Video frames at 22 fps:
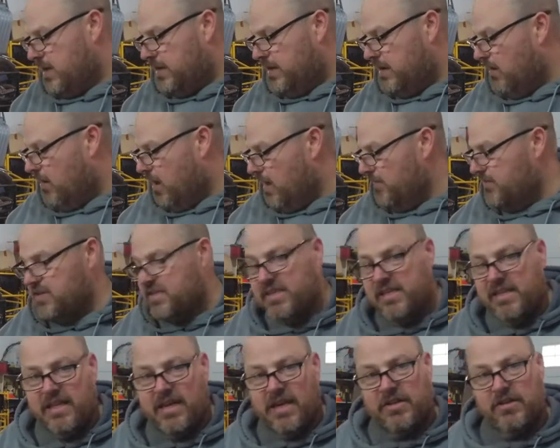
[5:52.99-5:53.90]
Now,
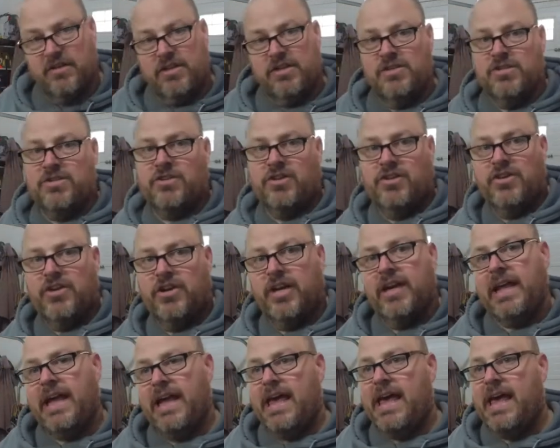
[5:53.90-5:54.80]
obviously, the other concern you're
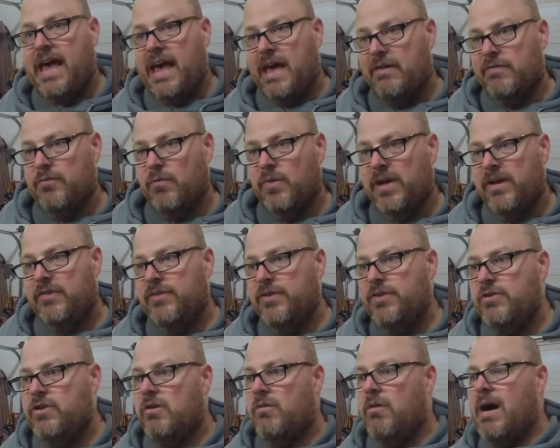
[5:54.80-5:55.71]
gonna have whenever
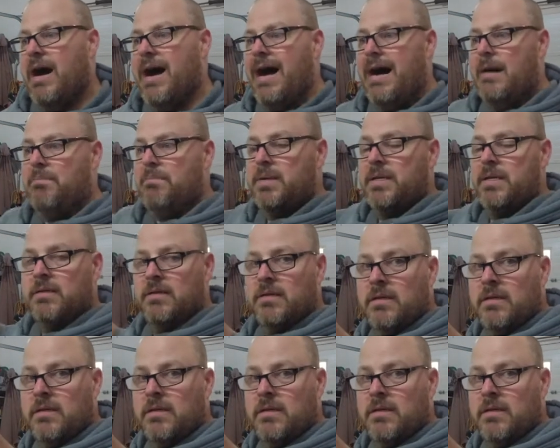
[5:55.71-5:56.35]
you go up